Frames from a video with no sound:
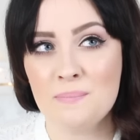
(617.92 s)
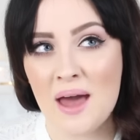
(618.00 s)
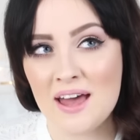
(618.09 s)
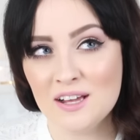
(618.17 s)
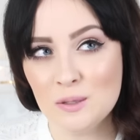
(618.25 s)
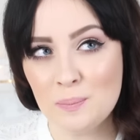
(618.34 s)

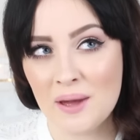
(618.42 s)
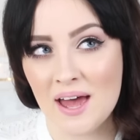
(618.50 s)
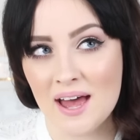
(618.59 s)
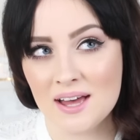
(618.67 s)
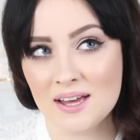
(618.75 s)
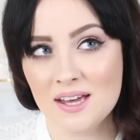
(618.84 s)
pale
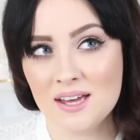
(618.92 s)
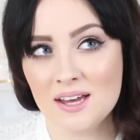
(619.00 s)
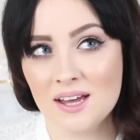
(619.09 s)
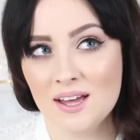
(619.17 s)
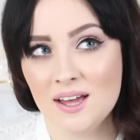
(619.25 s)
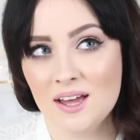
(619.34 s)

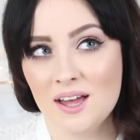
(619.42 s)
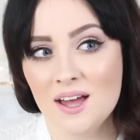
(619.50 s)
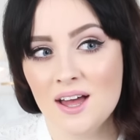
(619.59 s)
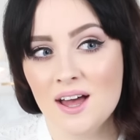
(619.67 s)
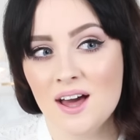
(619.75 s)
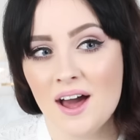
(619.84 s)
pink
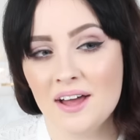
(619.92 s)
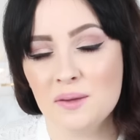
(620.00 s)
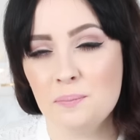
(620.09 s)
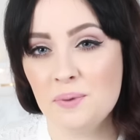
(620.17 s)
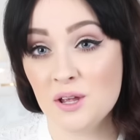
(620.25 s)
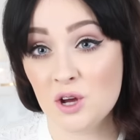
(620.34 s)

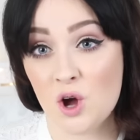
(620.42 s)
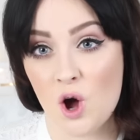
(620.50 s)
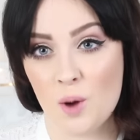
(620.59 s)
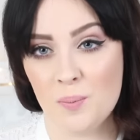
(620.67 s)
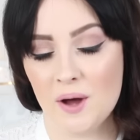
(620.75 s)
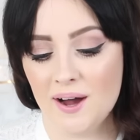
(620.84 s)
and a bit of
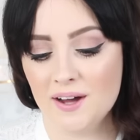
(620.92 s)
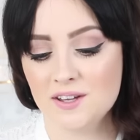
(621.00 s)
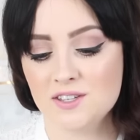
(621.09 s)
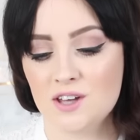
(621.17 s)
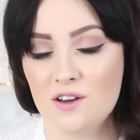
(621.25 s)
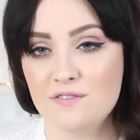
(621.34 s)
copper,
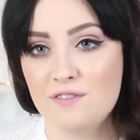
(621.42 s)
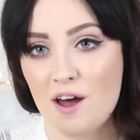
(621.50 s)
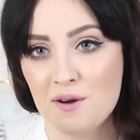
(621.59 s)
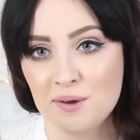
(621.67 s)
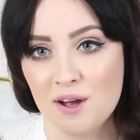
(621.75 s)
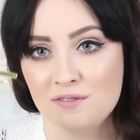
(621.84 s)
so
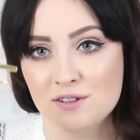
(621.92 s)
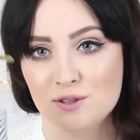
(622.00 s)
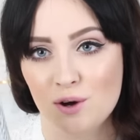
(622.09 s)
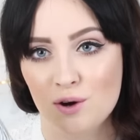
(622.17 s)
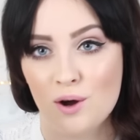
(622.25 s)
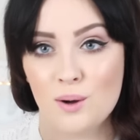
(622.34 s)
fair enough it's
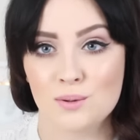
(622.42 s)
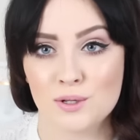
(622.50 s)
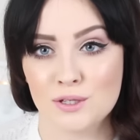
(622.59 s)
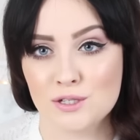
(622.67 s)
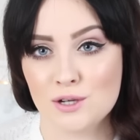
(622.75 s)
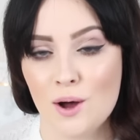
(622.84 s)
got gold
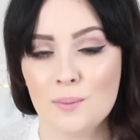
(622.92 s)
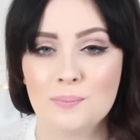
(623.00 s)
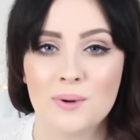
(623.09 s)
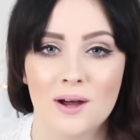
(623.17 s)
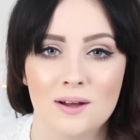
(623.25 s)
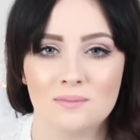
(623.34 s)
on the
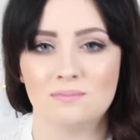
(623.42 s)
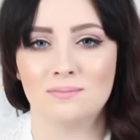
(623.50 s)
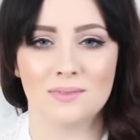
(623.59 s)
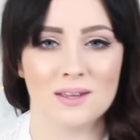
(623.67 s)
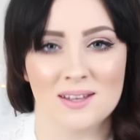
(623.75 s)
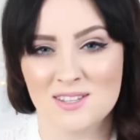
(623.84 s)
top, but
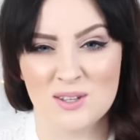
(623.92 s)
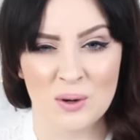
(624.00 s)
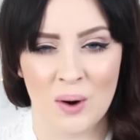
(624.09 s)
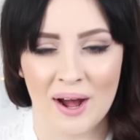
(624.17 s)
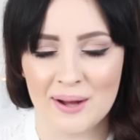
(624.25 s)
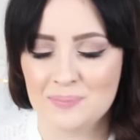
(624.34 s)
it's
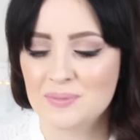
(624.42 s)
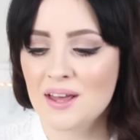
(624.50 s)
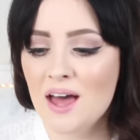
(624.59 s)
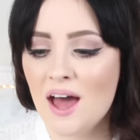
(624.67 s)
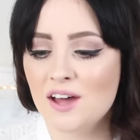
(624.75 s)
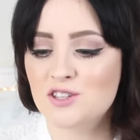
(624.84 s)
alright.
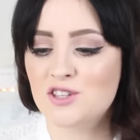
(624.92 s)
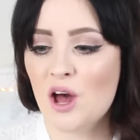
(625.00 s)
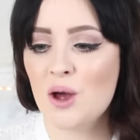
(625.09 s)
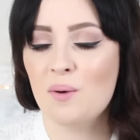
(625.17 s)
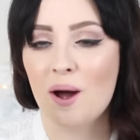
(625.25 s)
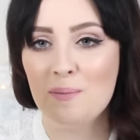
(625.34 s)

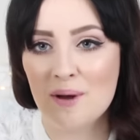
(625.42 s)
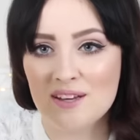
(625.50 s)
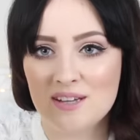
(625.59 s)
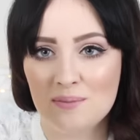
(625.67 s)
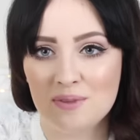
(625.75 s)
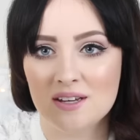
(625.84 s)
So I
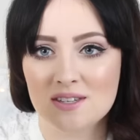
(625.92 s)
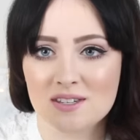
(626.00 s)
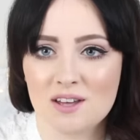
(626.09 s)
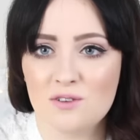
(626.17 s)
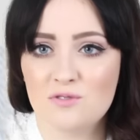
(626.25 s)
picked up this because